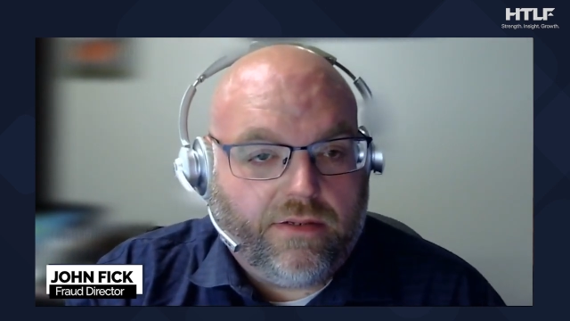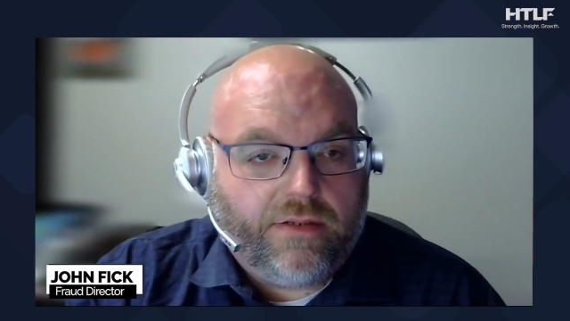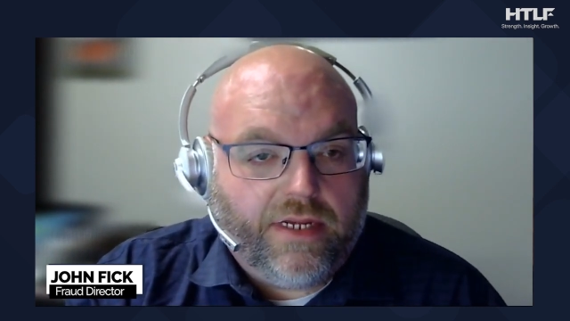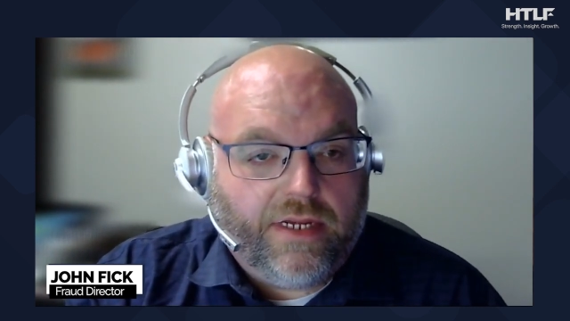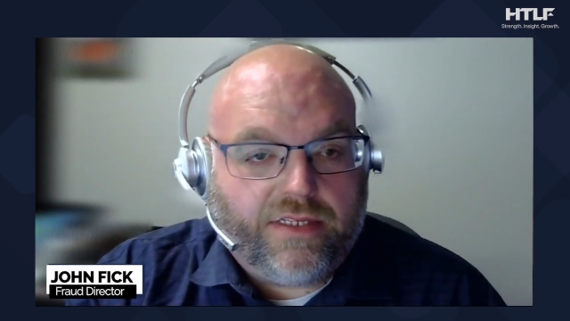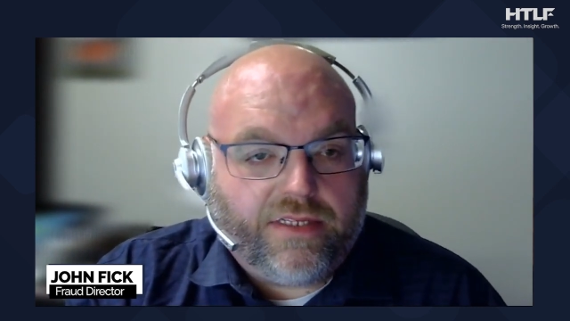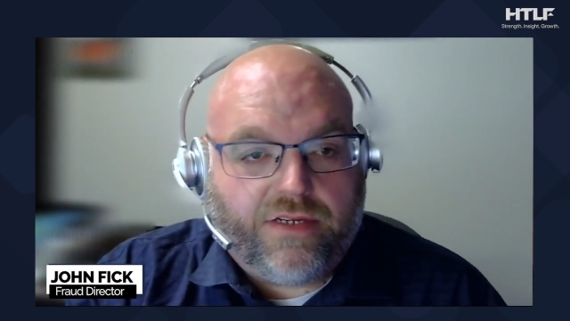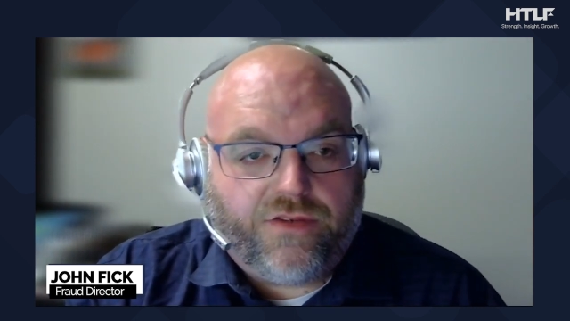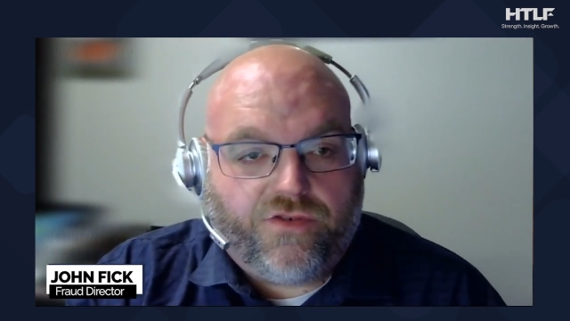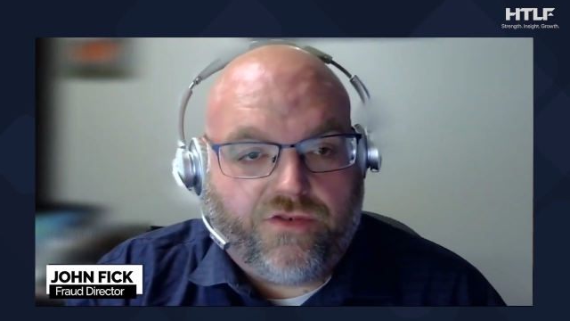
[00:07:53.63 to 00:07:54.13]

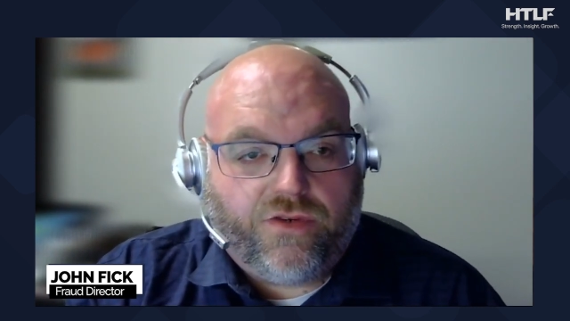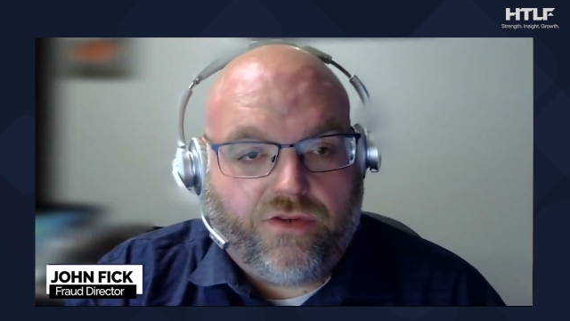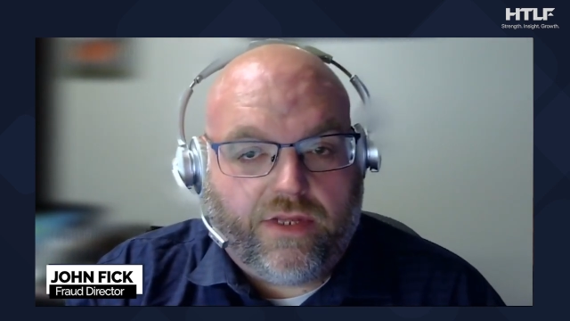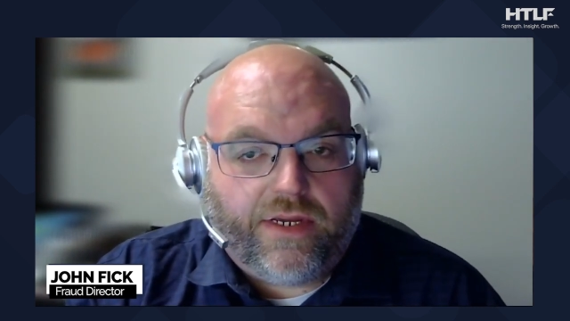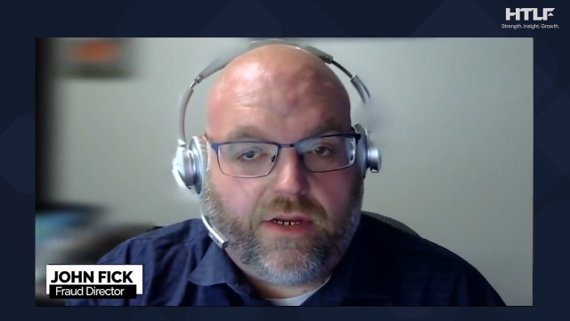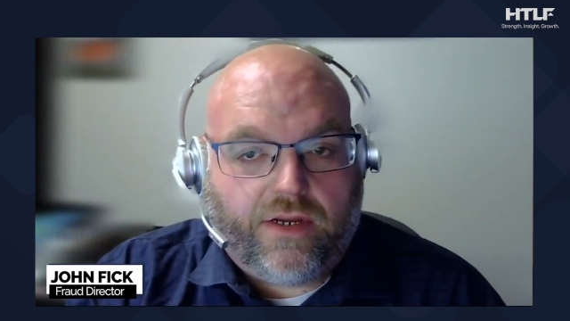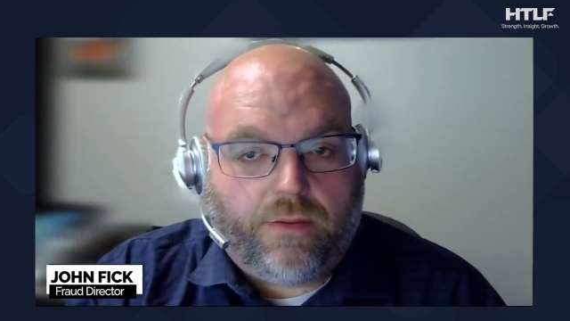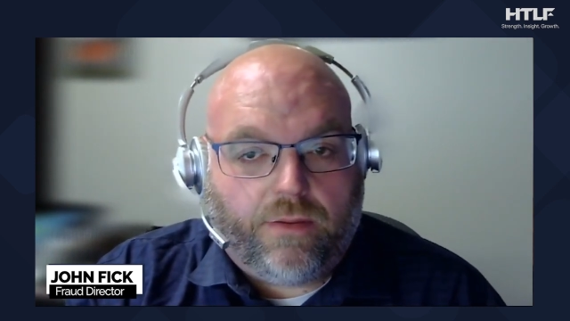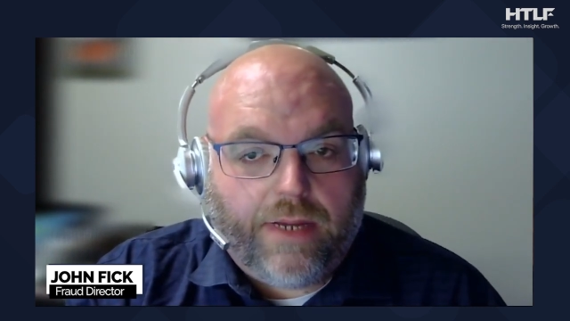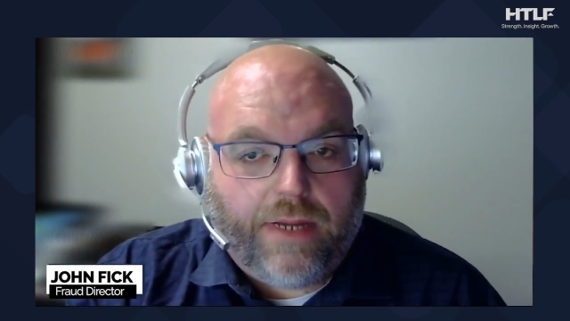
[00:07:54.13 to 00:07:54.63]
is it
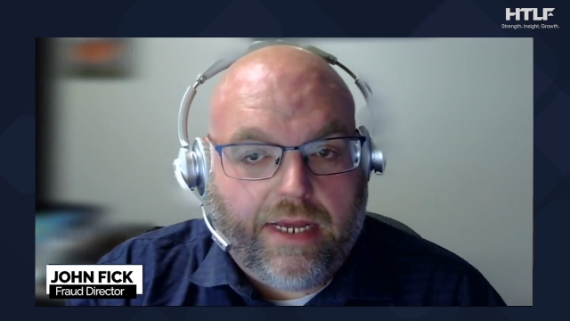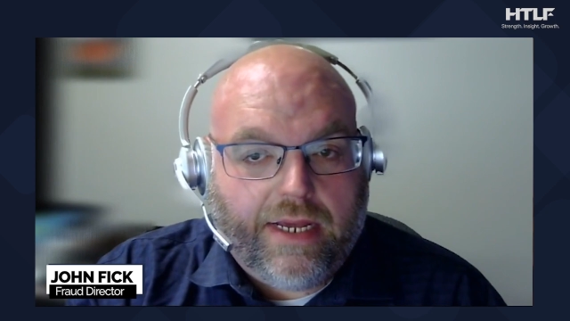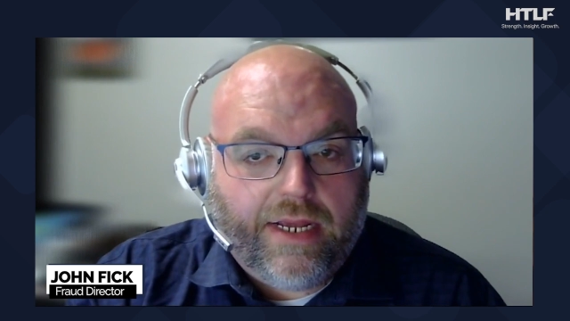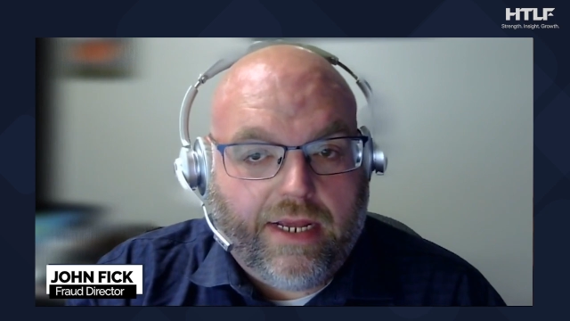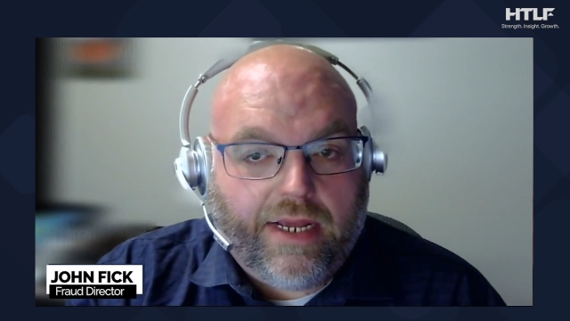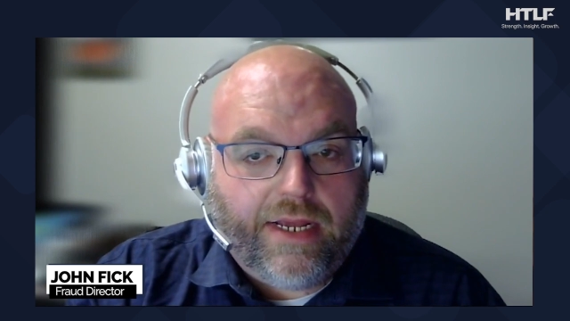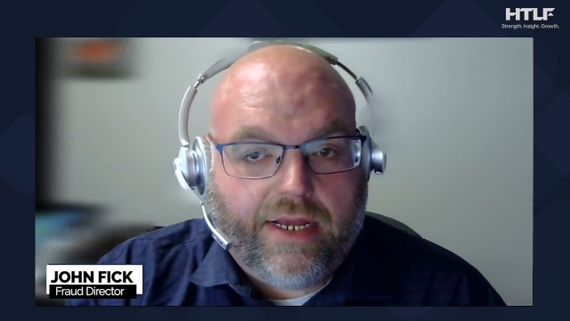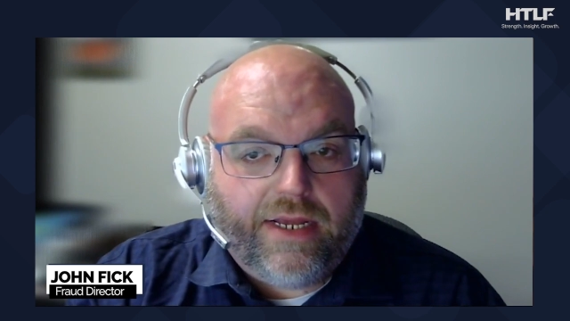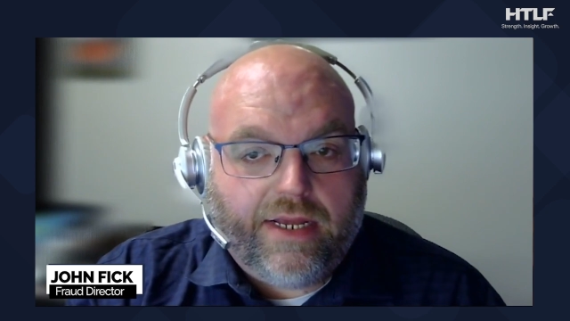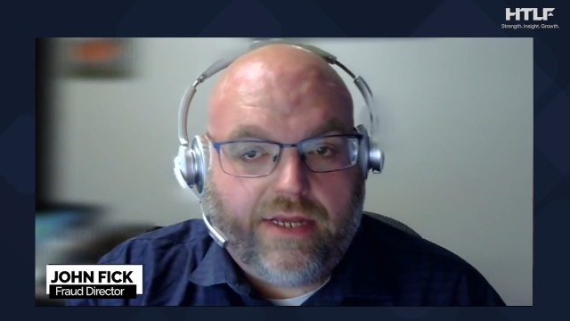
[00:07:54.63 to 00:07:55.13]
truly your bank
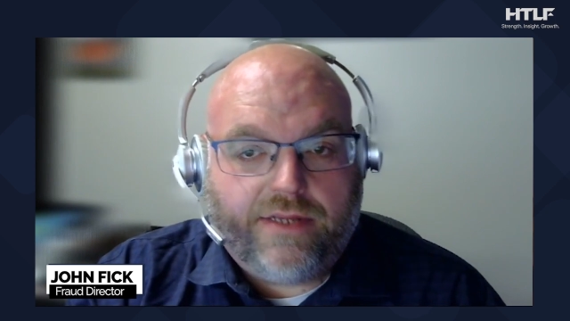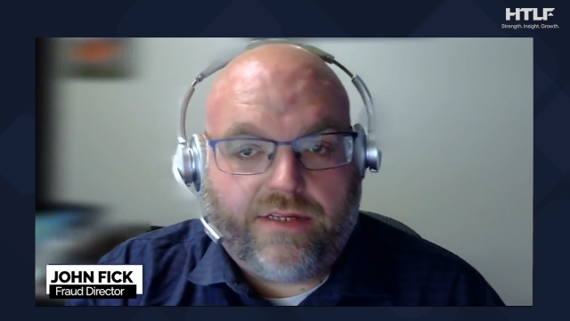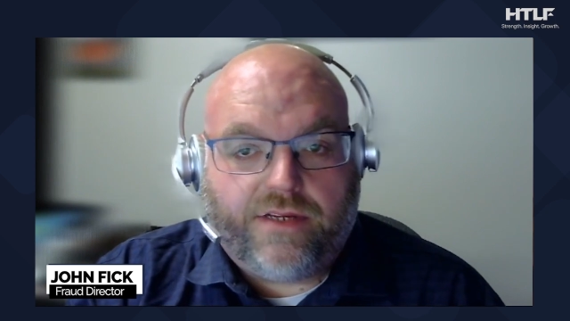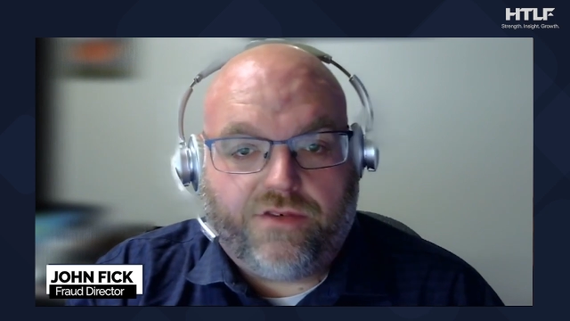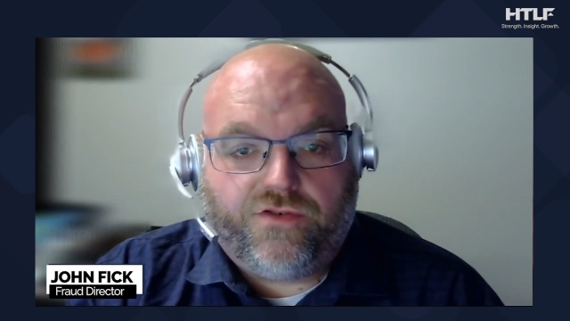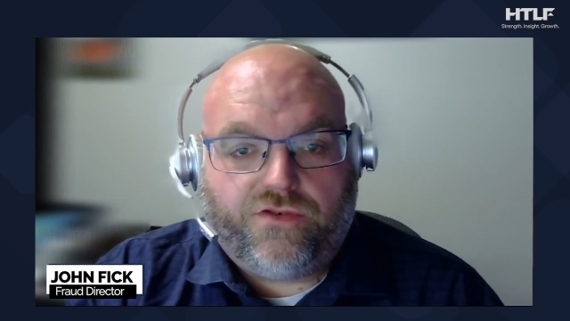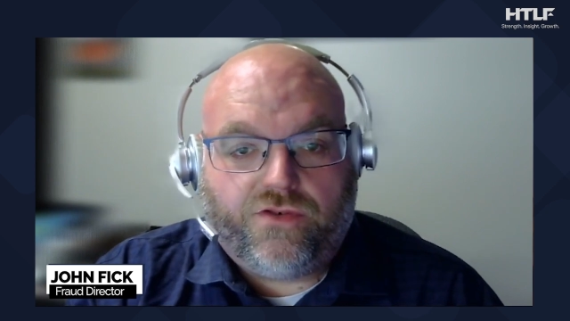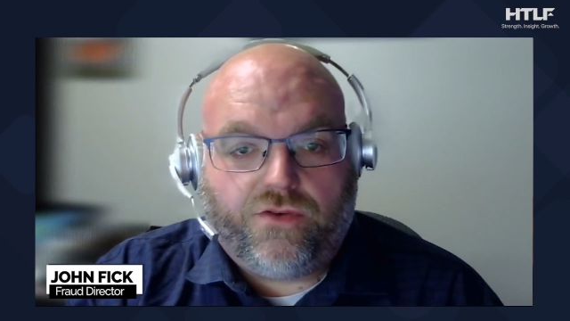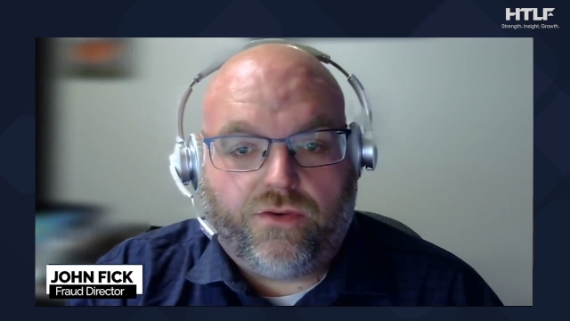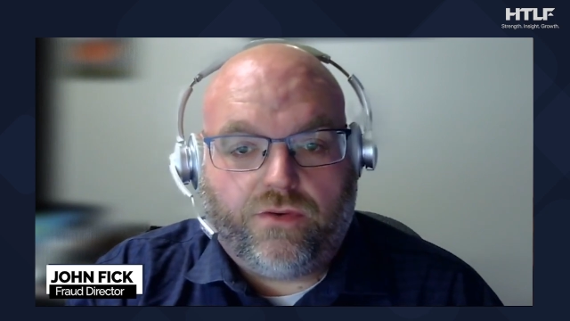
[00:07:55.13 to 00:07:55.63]
is
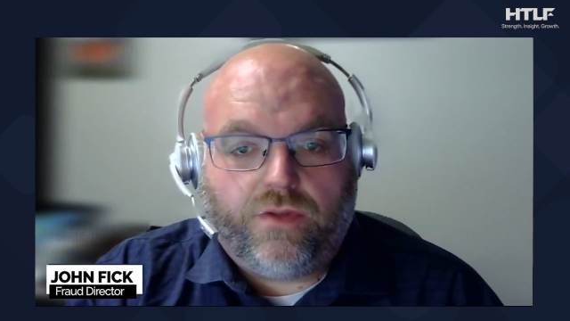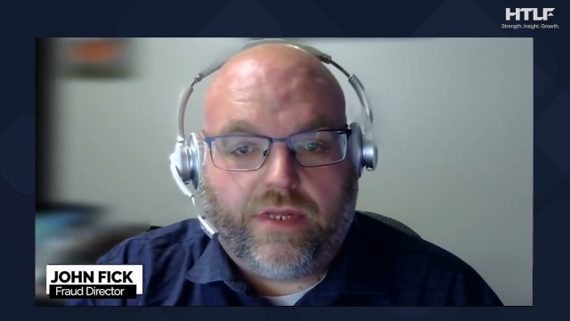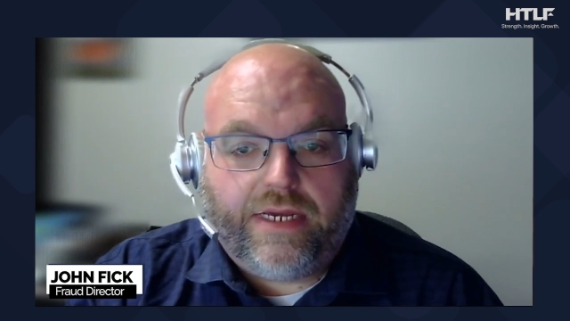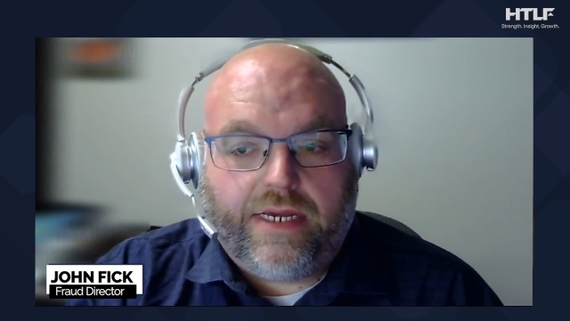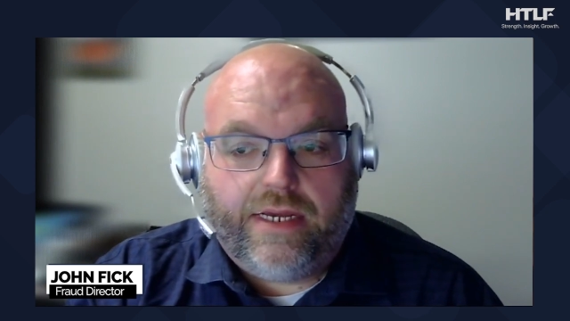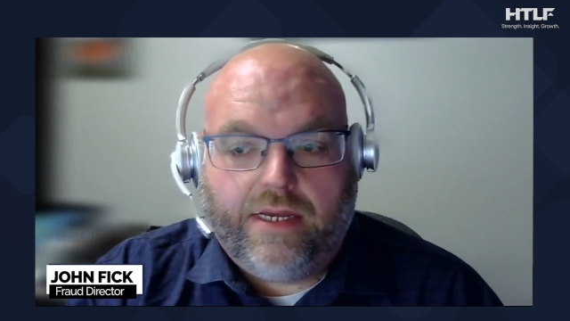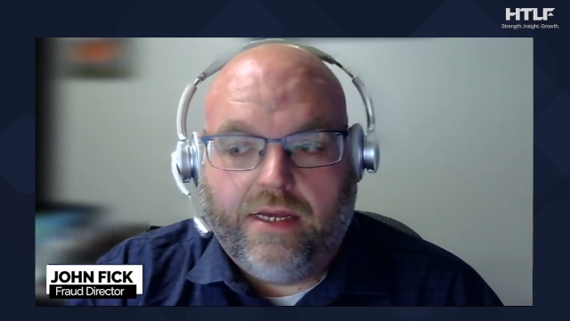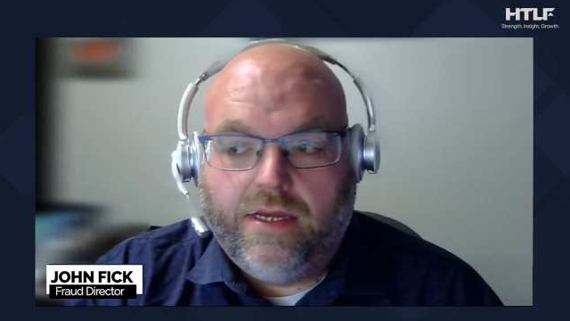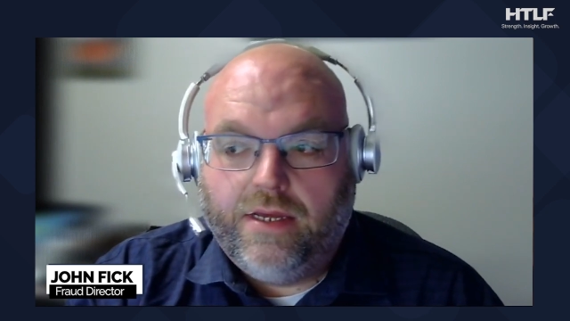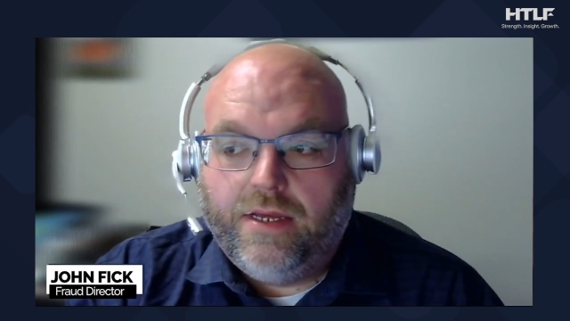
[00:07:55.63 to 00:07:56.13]
it
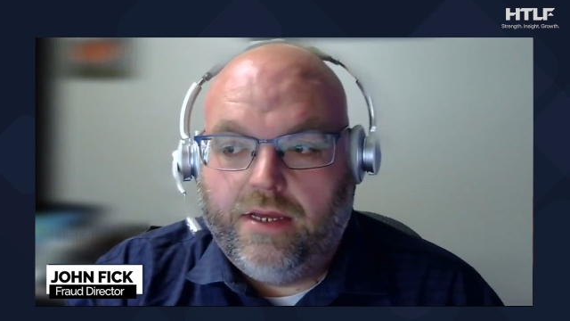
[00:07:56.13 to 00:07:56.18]
truly